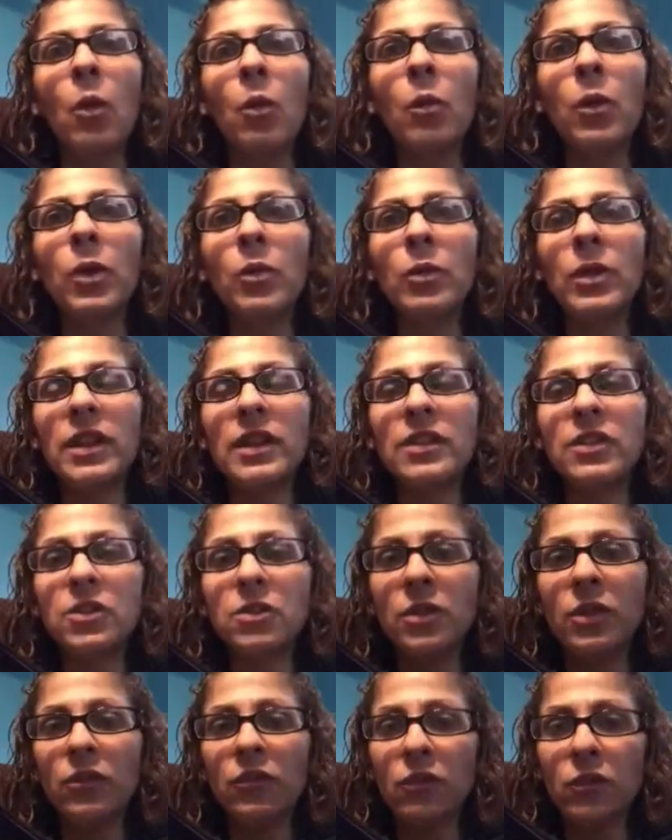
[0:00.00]
When we
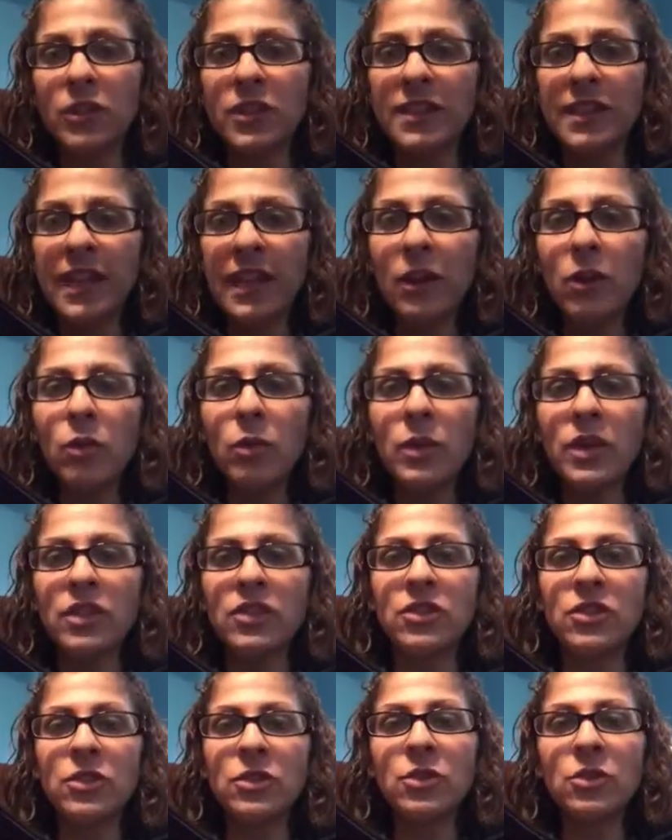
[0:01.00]
do it for sale, we
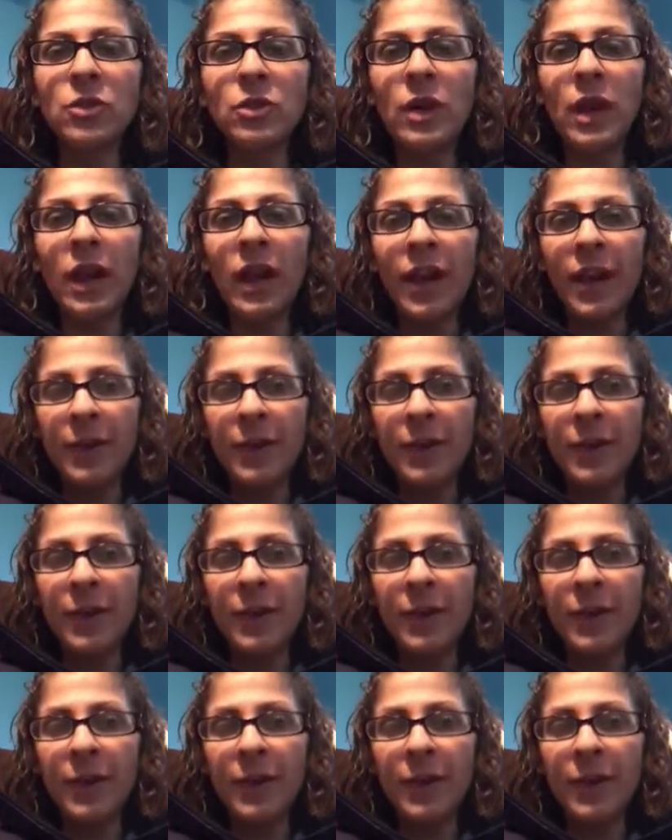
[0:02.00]
do